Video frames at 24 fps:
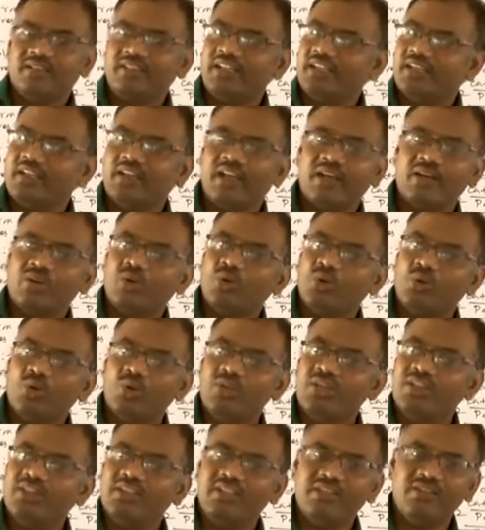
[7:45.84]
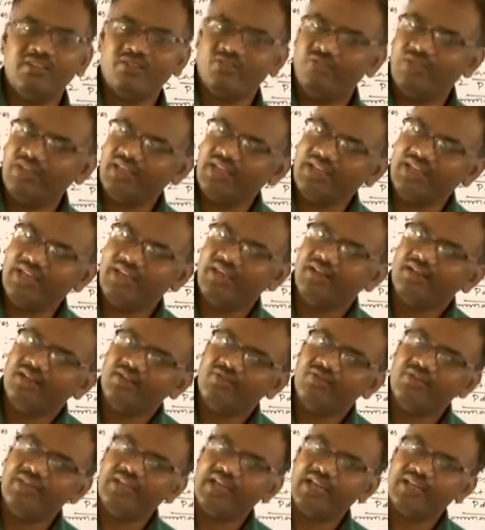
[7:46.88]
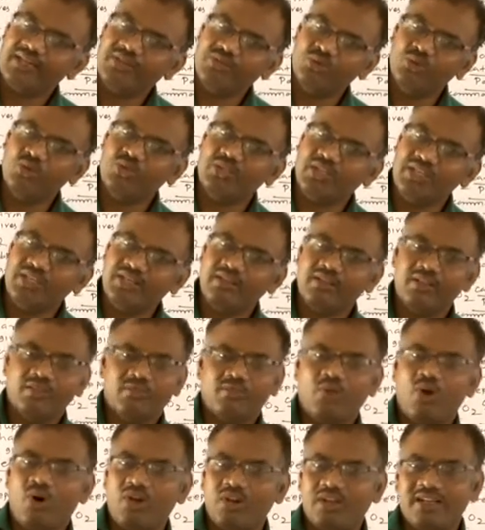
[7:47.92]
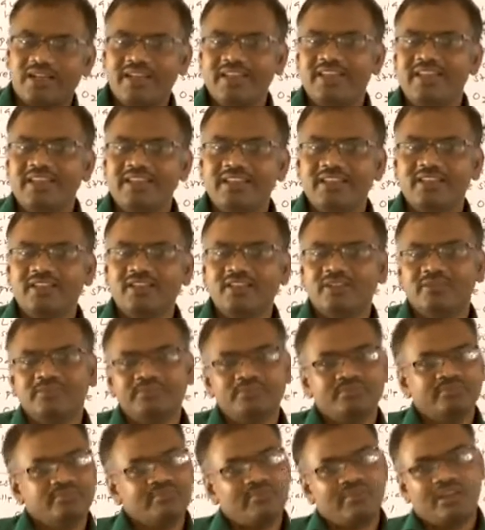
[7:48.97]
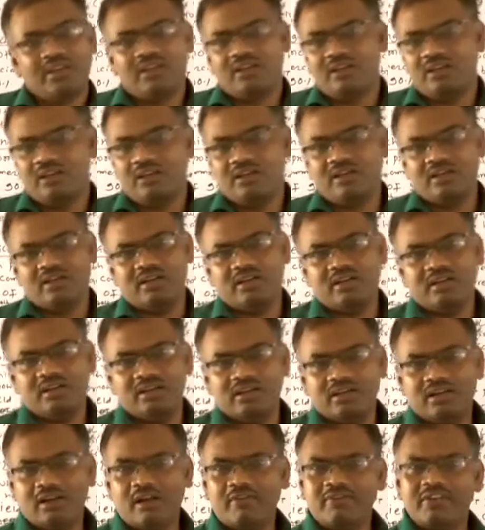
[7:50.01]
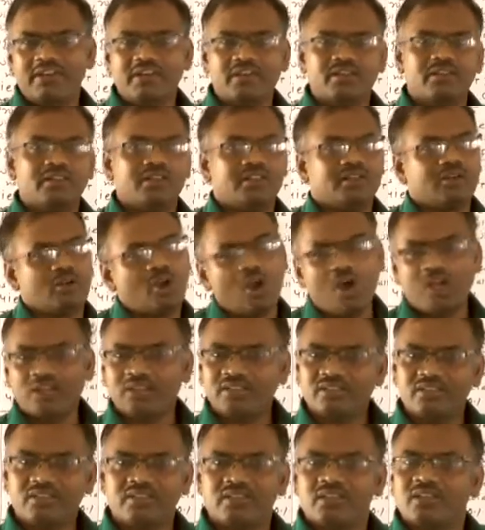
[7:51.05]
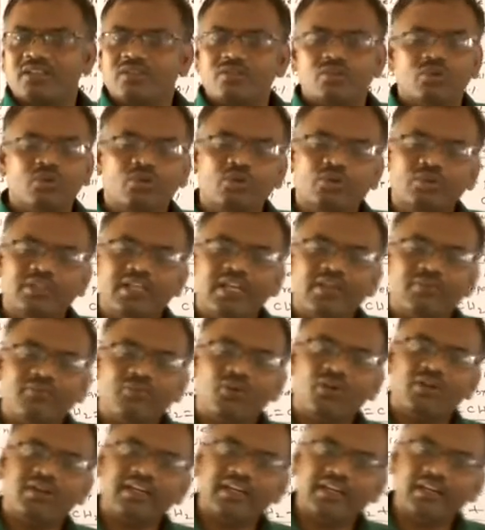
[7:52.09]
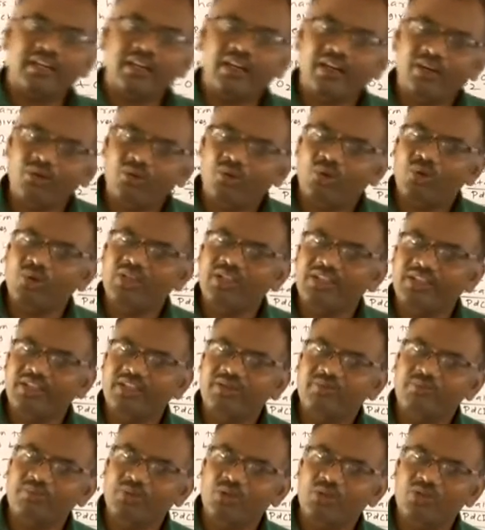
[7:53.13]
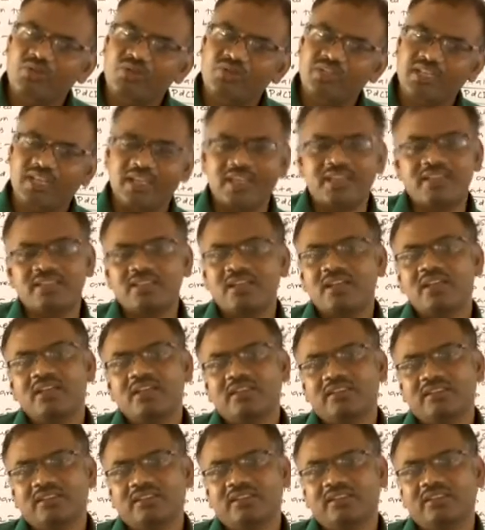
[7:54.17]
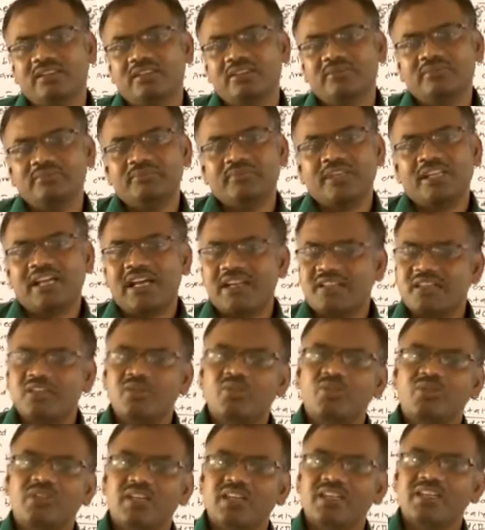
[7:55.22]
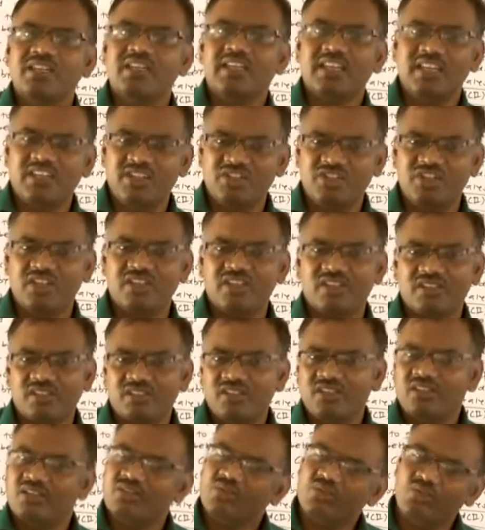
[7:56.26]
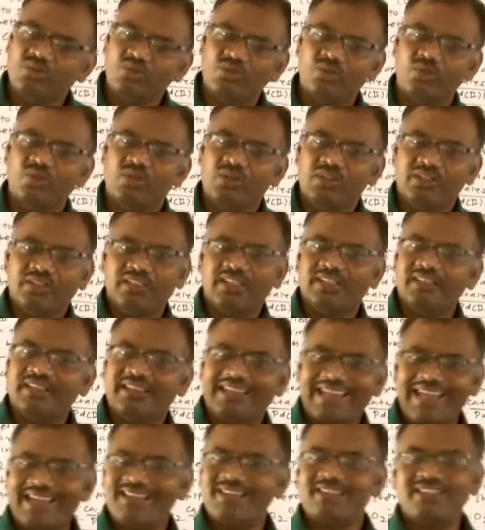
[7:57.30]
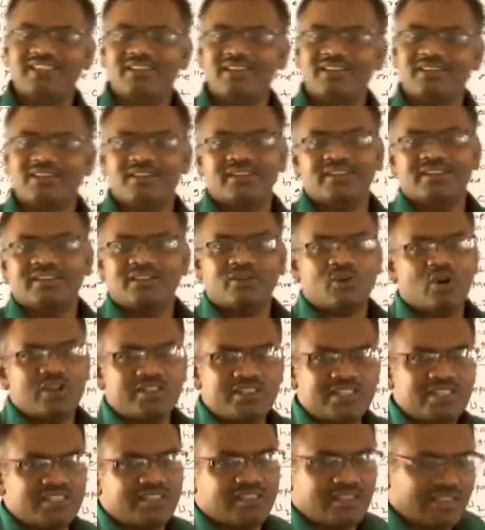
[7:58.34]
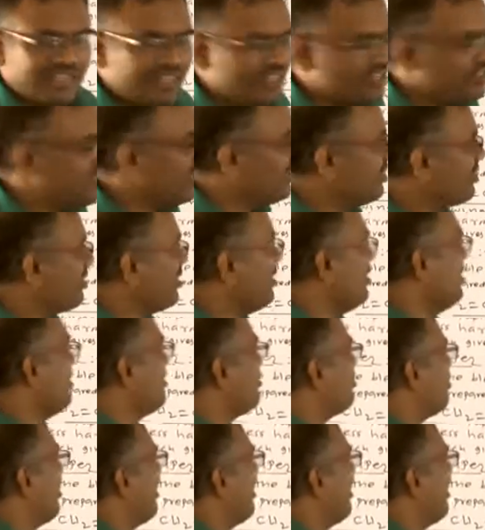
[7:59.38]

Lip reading: tetrachloroethene we are using for cleaning the our cloths. So, therefore, tetrachloroethene produces the carcinogenic agent, so that the cancer causing agent. So,